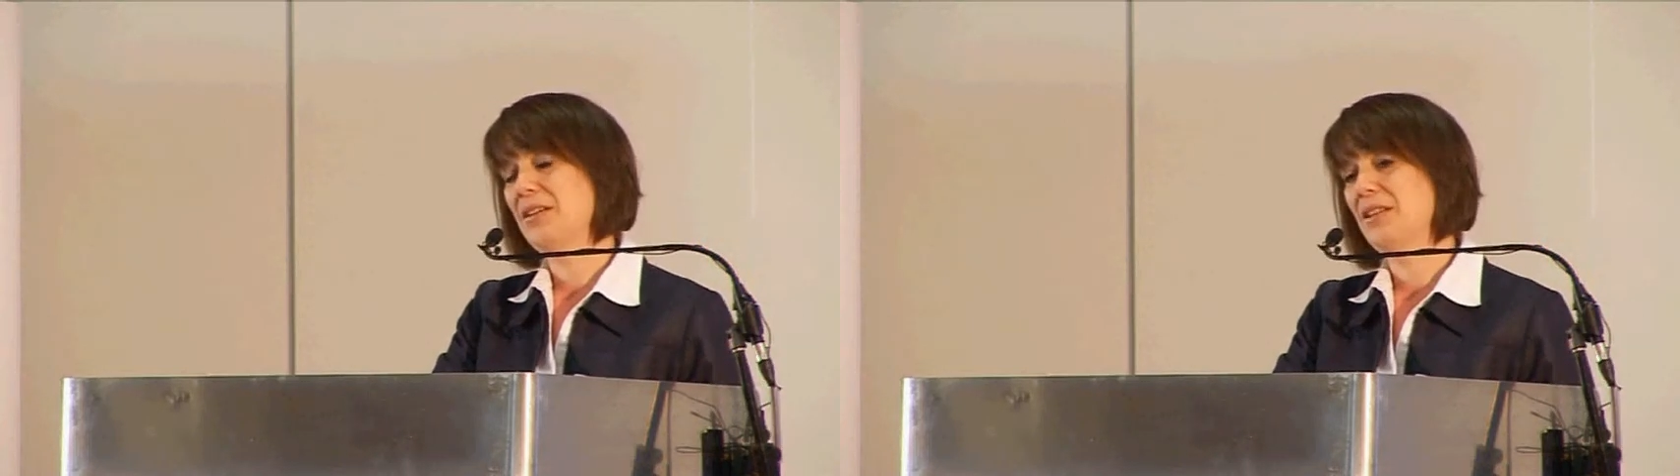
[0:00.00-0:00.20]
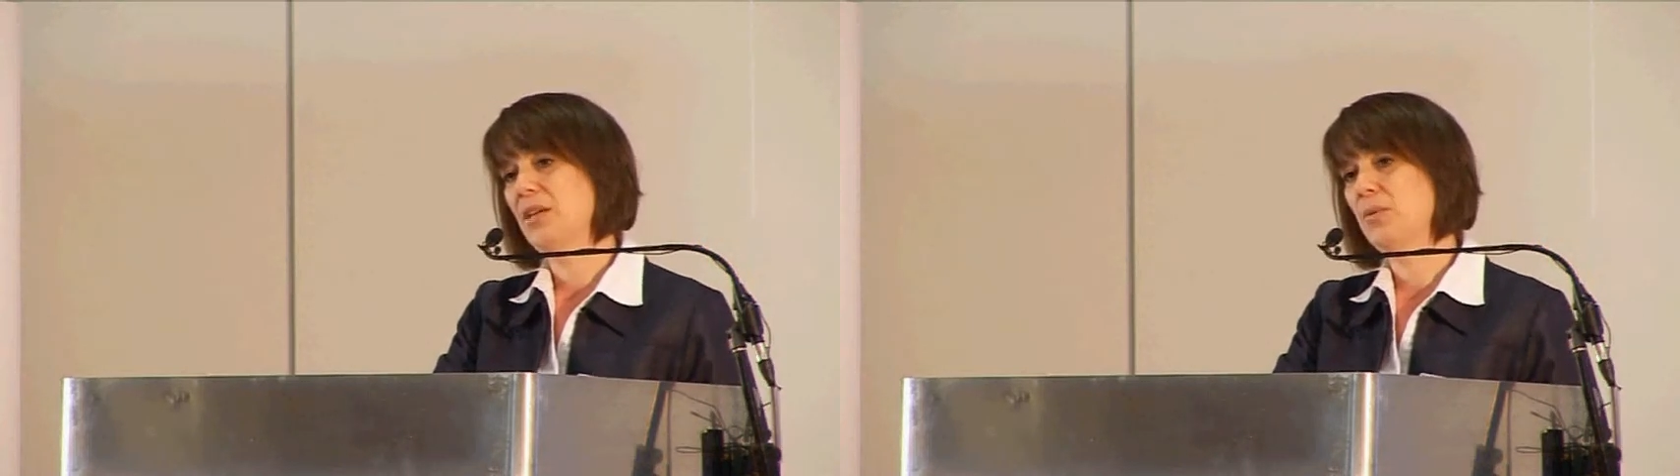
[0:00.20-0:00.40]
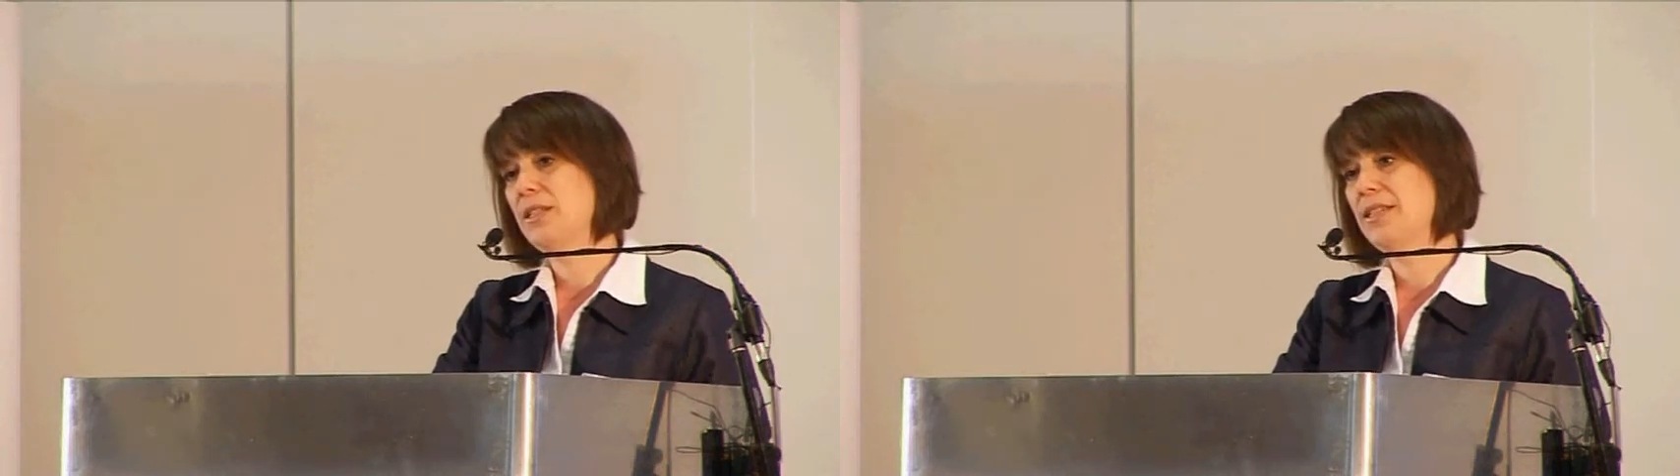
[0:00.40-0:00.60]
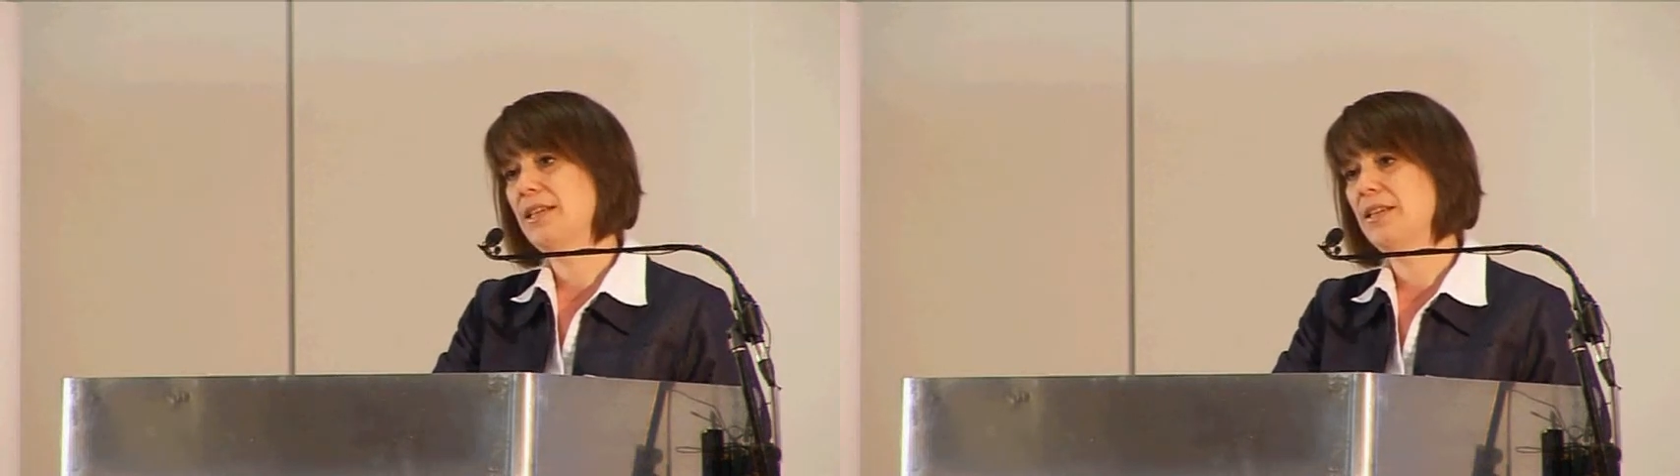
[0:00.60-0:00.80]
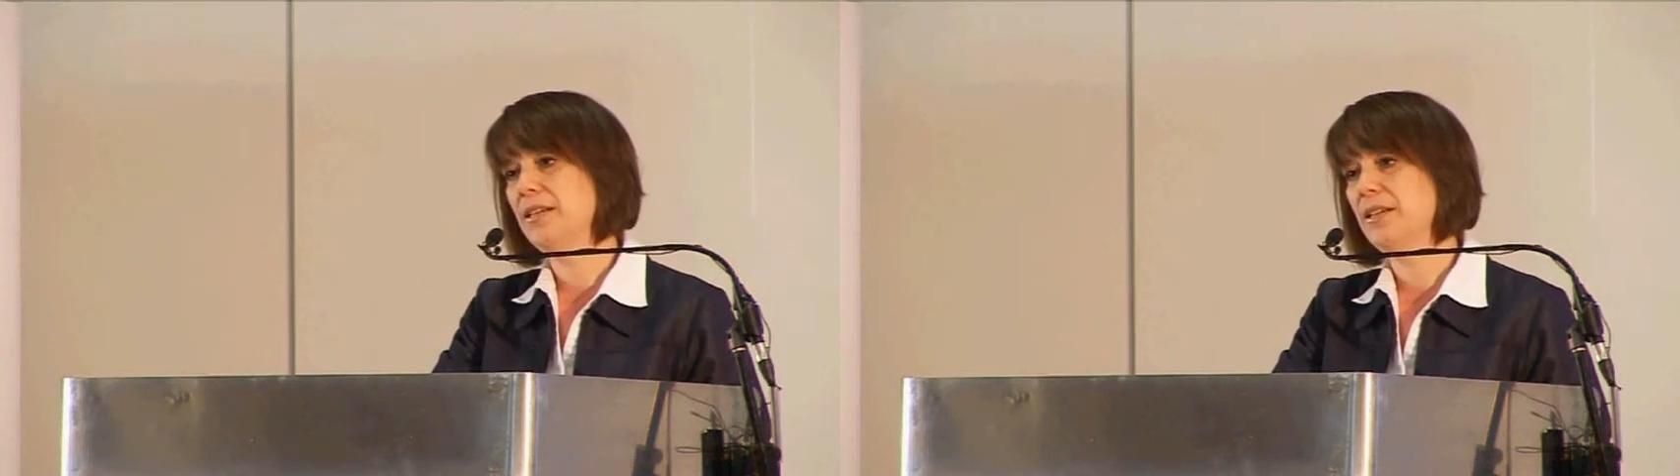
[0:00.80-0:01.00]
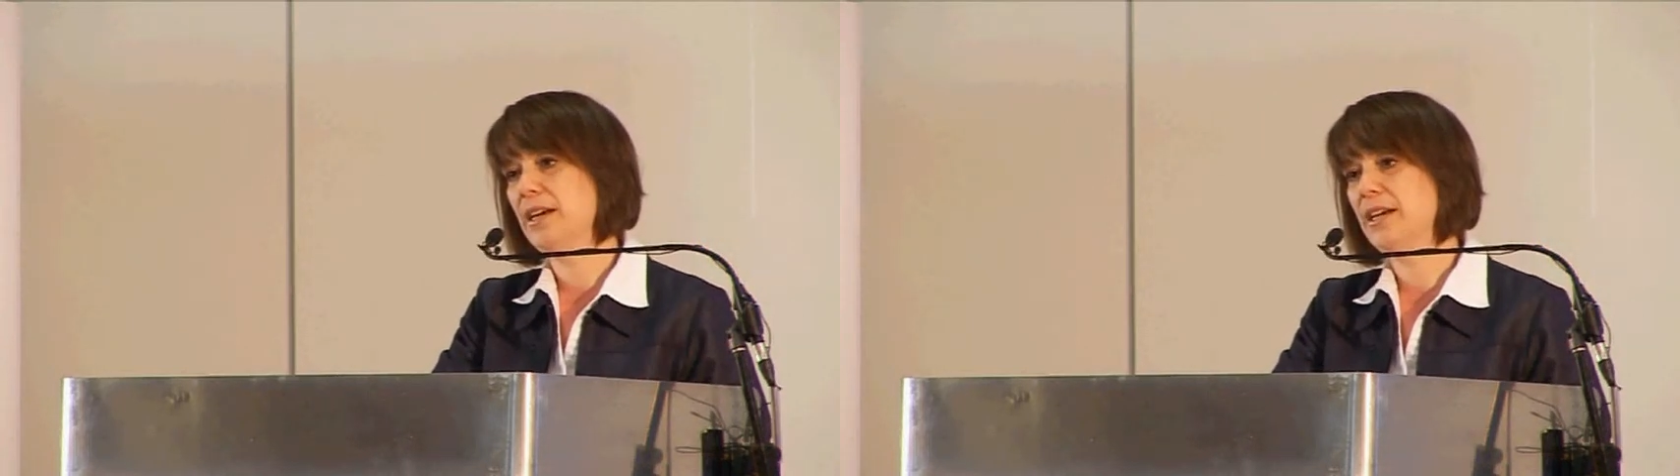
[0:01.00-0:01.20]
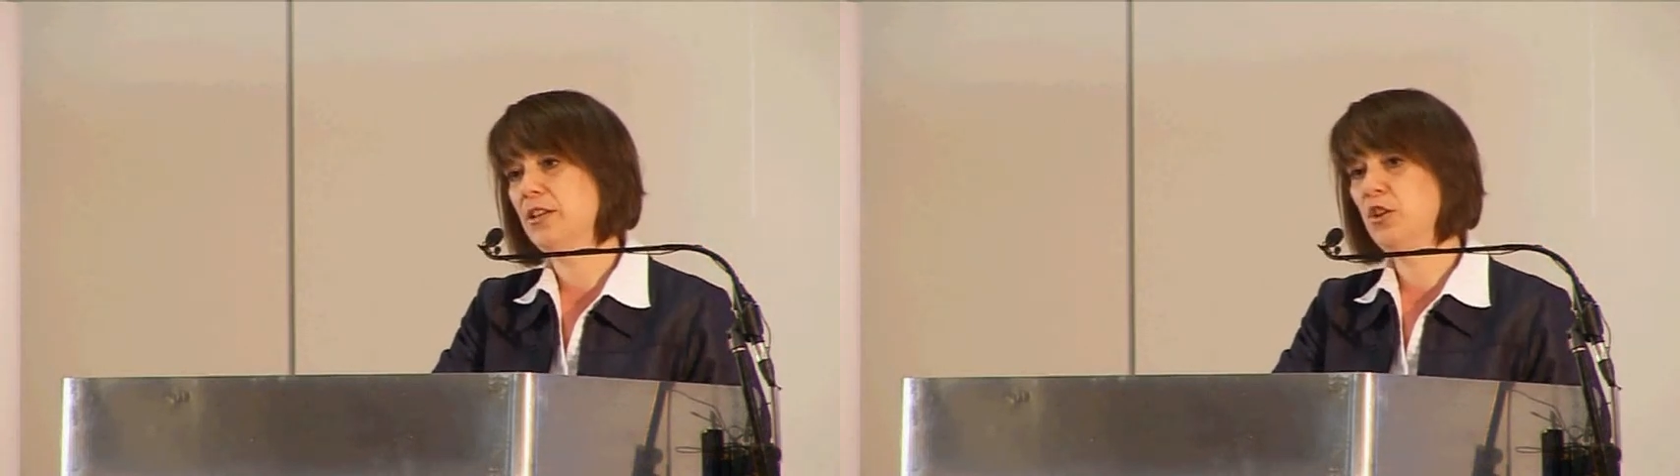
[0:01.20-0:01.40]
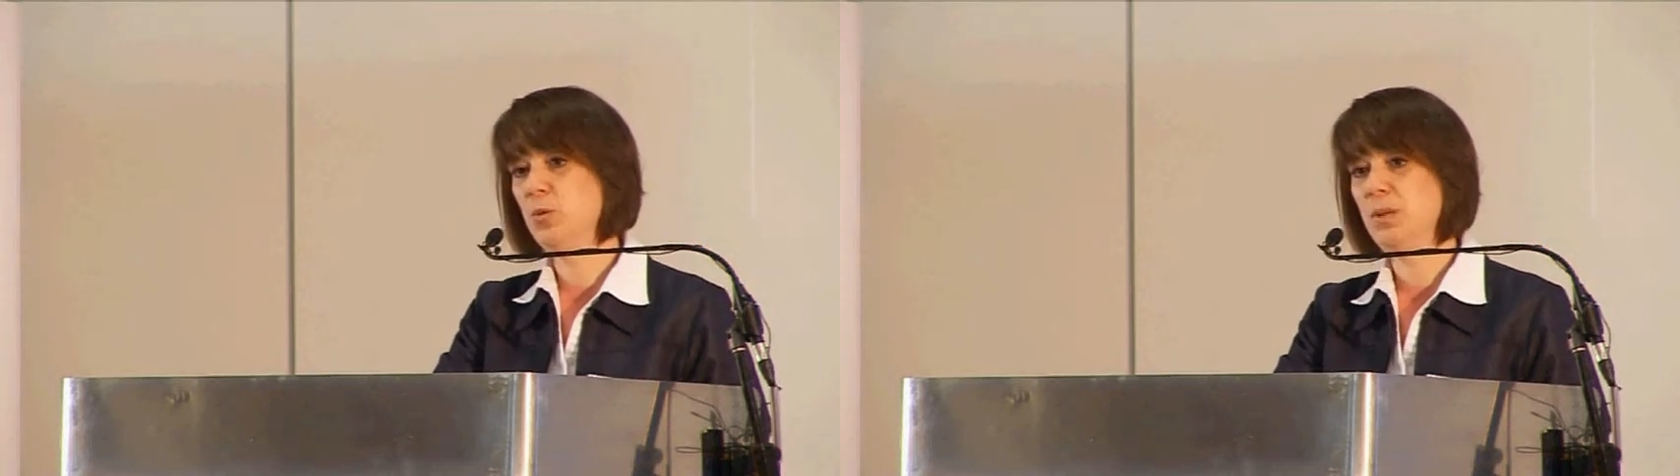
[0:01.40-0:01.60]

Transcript: They were seeing new